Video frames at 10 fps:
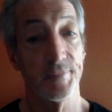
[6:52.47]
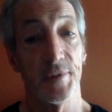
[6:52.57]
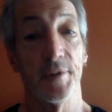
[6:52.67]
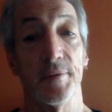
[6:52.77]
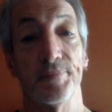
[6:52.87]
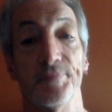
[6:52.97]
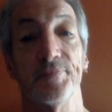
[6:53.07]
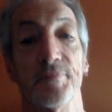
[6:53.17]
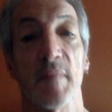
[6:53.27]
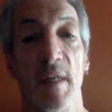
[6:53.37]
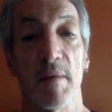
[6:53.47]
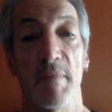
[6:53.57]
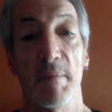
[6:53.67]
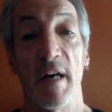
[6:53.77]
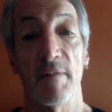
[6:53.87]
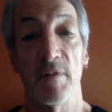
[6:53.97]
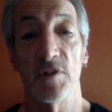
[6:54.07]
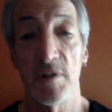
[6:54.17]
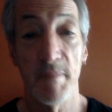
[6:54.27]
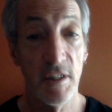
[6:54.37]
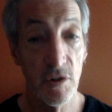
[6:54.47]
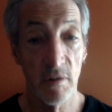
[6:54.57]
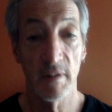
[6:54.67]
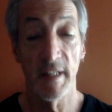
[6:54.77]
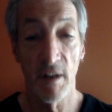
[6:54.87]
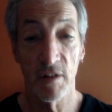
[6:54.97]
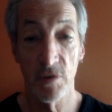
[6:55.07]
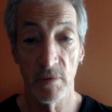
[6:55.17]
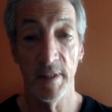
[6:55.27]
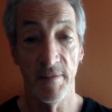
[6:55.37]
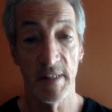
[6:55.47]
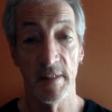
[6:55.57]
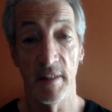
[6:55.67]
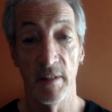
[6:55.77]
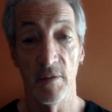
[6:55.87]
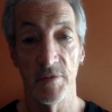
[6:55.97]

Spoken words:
So be mindful. Just make sure that they are truly investing in you.